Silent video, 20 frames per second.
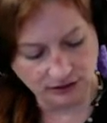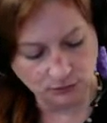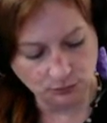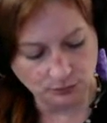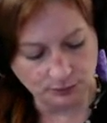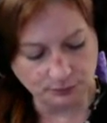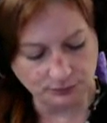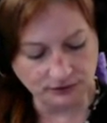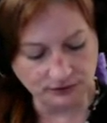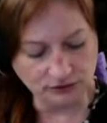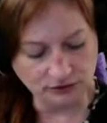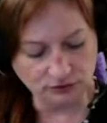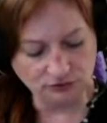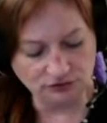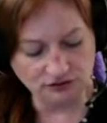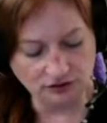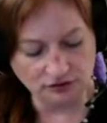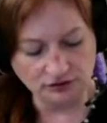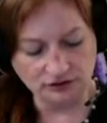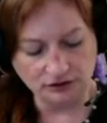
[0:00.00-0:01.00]
we would lose
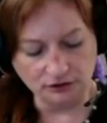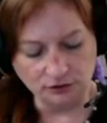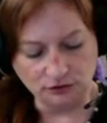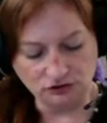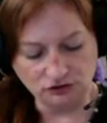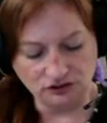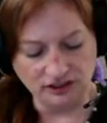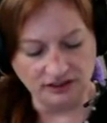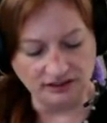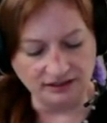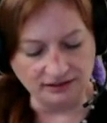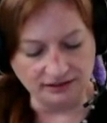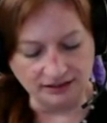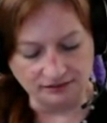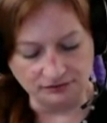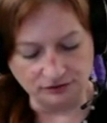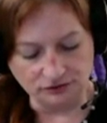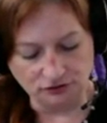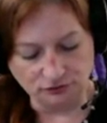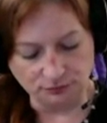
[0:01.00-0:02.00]
our negotiating
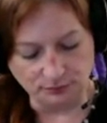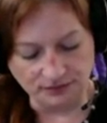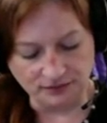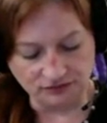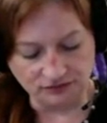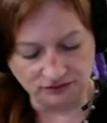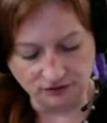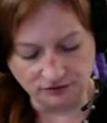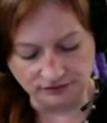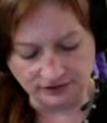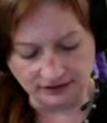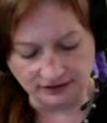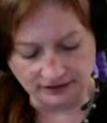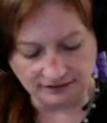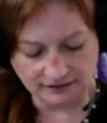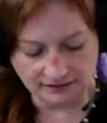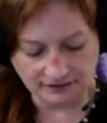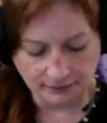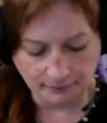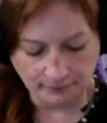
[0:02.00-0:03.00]
leverage with the
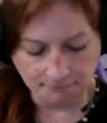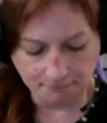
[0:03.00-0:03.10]
Soviets.